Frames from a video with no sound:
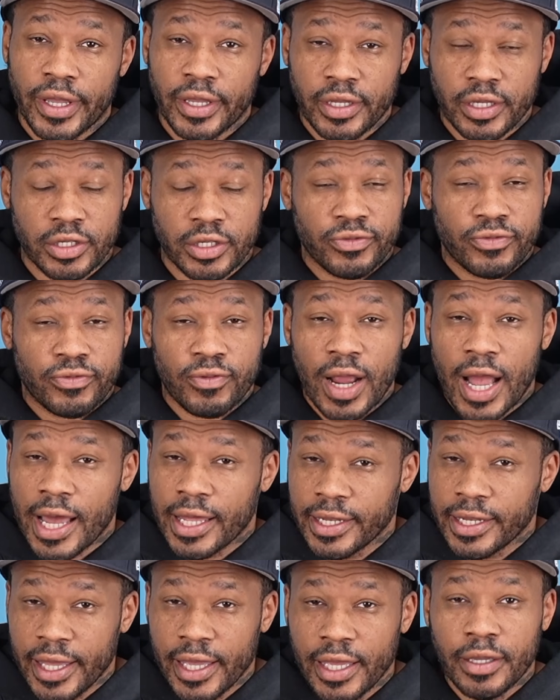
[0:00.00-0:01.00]
It's
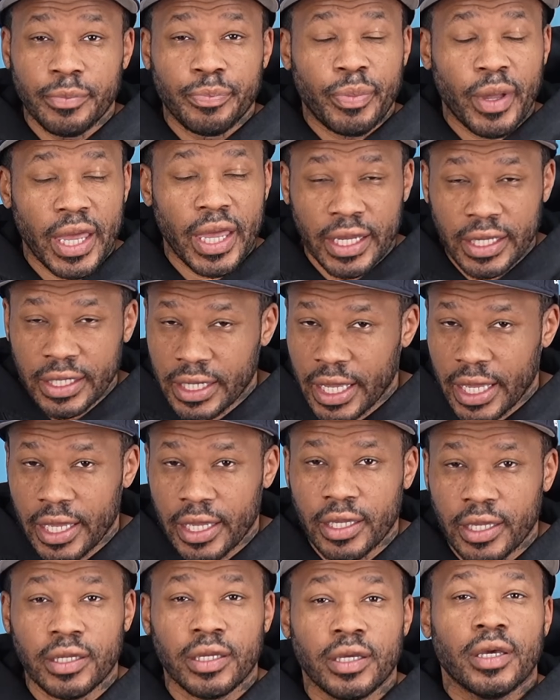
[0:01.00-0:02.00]
Friday, payday,
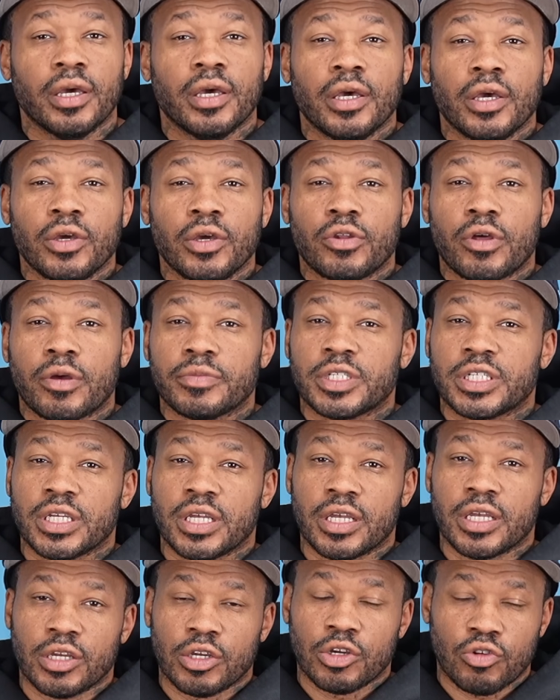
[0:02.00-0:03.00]
you know what I'm
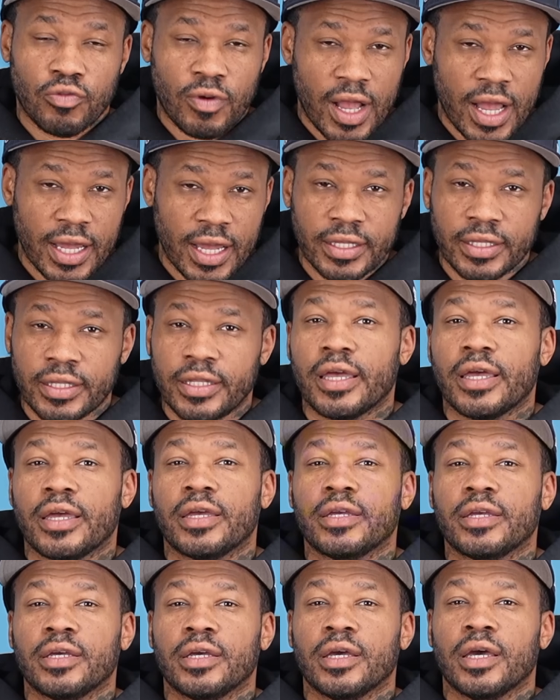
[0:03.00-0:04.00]
saying, grind
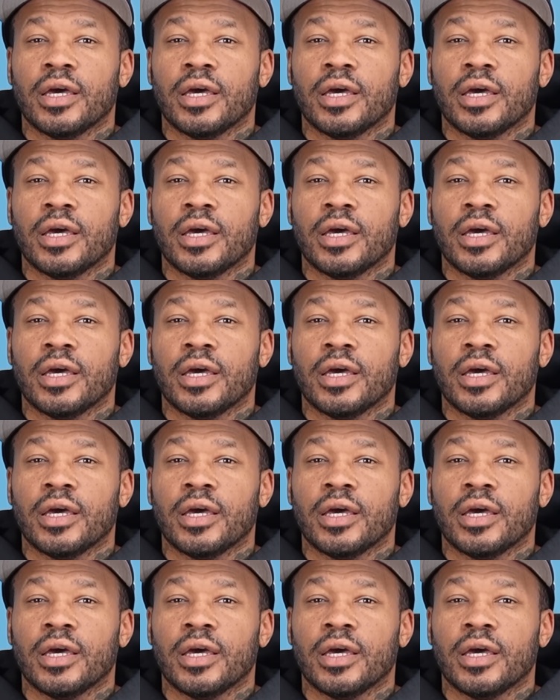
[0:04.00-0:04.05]
day.